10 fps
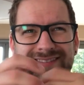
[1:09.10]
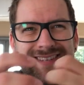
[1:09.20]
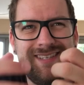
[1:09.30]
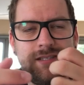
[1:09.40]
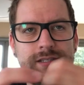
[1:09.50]

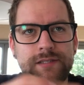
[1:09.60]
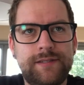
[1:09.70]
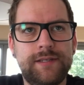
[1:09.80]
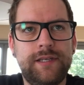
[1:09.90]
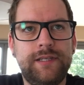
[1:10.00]

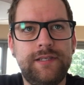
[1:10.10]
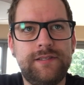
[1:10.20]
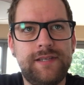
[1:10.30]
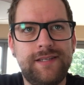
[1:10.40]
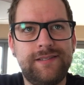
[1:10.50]
thesis in the
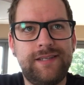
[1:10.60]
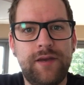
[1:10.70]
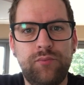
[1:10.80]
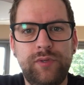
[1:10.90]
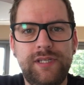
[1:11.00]
sense
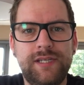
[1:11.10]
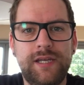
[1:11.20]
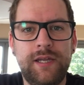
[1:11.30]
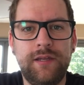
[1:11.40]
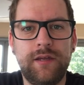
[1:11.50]
that we
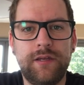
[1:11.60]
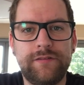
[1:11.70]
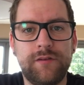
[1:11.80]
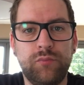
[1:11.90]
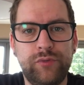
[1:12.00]
did
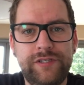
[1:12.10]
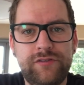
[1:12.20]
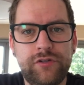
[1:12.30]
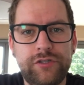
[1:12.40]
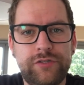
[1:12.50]
some
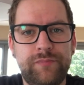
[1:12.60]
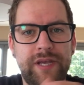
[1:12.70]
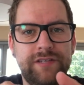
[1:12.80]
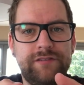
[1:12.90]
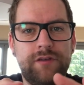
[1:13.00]
research
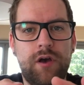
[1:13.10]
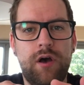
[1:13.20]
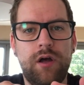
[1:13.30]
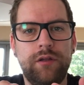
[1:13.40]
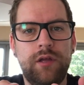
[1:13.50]
based
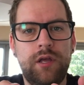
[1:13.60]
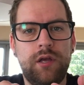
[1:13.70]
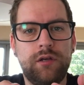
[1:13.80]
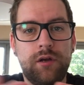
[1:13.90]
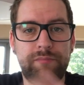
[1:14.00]
on
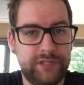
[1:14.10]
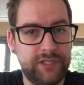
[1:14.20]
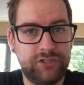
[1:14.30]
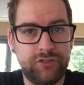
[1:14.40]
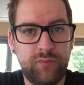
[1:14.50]

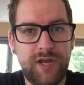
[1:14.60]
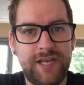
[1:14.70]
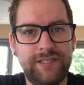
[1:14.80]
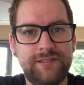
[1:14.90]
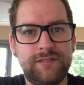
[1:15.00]

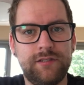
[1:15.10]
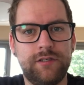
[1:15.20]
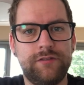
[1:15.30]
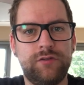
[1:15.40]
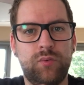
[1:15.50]
competition-wise.
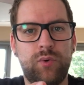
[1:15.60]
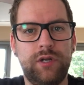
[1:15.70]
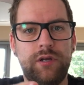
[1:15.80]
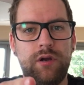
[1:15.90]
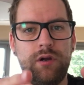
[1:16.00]
So
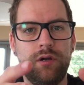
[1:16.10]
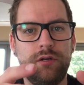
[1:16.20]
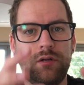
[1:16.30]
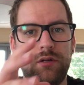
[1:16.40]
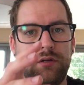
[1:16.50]
what are
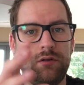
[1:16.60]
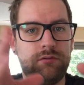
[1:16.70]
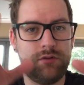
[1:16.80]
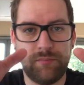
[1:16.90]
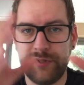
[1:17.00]

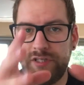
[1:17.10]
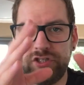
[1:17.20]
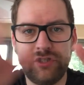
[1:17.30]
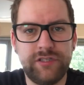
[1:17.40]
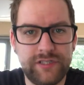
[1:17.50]

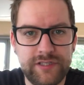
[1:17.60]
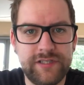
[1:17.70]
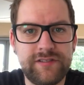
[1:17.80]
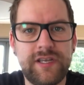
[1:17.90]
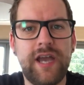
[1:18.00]
competition in
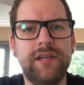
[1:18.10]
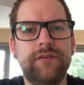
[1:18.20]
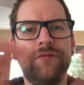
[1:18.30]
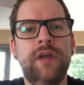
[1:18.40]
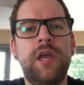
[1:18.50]
this kind
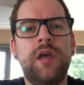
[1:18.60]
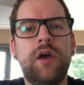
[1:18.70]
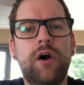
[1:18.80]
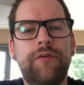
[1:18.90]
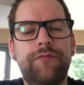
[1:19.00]

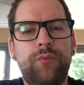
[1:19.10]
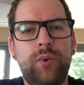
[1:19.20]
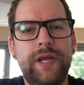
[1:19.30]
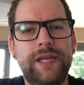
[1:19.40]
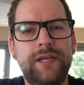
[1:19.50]
of
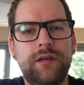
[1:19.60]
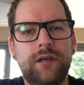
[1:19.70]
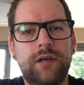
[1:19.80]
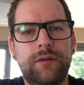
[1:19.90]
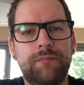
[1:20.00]
way,
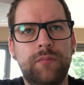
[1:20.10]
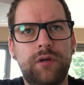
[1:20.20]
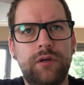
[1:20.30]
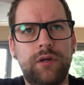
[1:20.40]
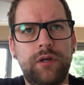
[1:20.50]

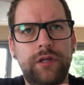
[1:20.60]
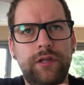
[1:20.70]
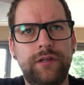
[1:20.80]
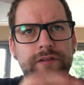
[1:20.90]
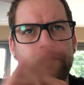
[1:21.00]

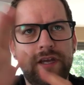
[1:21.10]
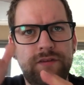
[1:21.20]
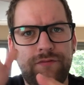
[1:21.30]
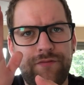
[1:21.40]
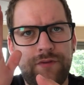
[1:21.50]
in this kind
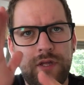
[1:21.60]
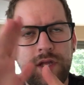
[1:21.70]
of,